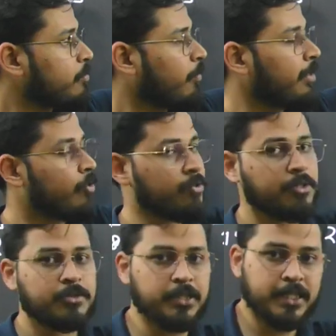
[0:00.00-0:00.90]
pointer is also
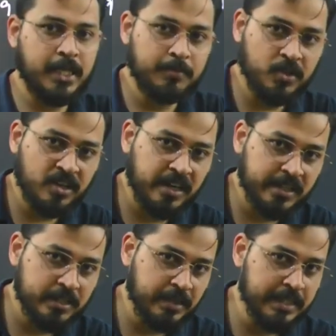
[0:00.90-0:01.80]
saying that I am not connected
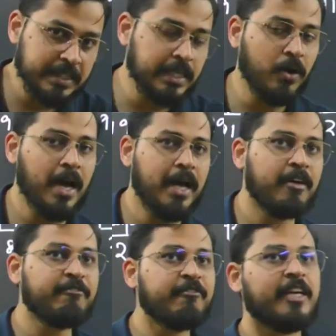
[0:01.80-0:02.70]
to anything. Now I
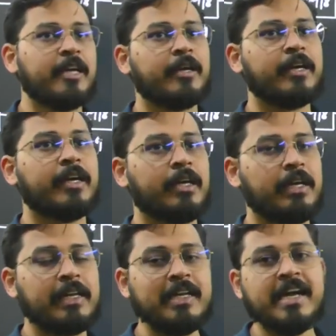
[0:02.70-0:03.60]
have
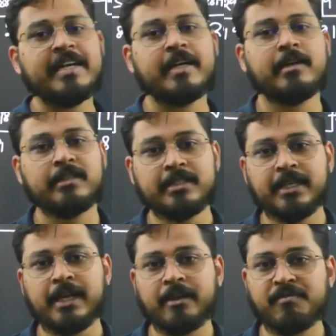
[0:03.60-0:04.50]
created this and
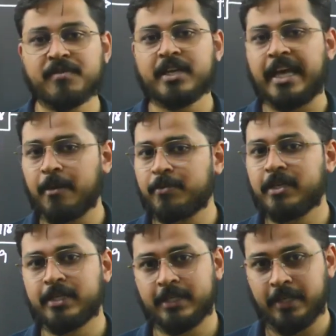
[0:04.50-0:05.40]
I have kept
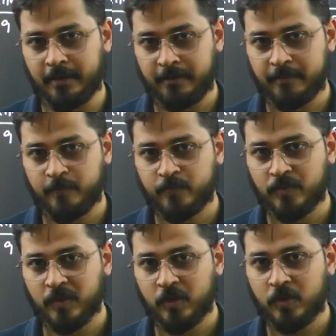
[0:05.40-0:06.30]
it here.
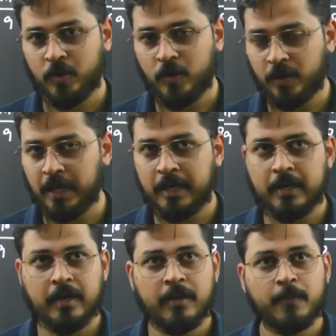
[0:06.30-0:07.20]
Okay,
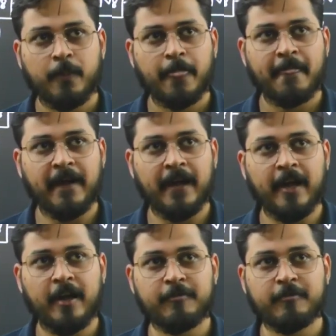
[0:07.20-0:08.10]
I
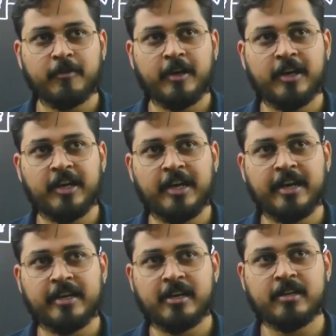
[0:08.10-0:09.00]
have
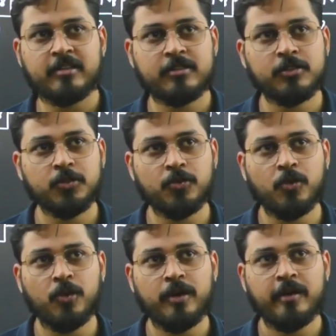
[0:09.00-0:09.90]
created this new
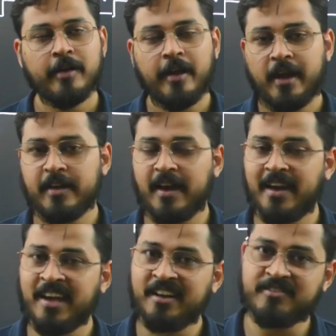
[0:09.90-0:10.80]
node and I
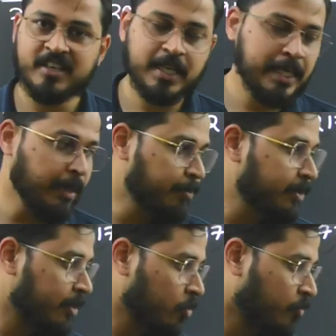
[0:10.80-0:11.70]
have kept
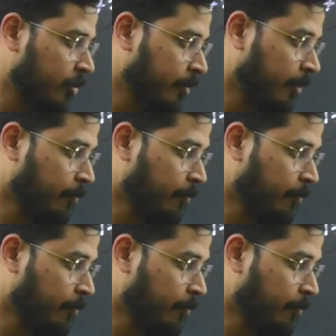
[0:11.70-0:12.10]
it over there.